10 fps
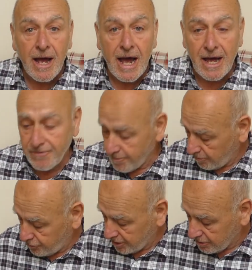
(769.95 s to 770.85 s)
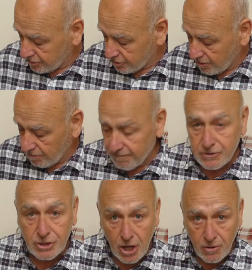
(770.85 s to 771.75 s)
and the rotary control for
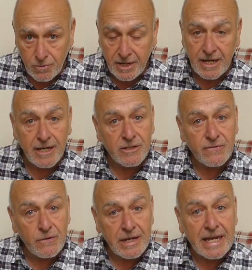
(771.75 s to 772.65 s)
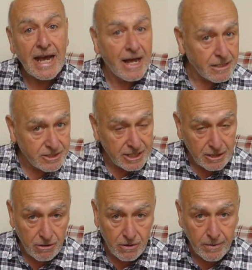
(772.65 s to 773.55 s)
tone is fully
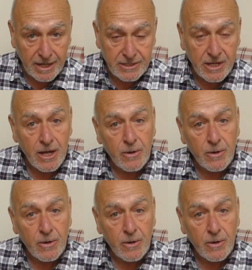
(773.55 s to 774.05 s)
anti-clockwise,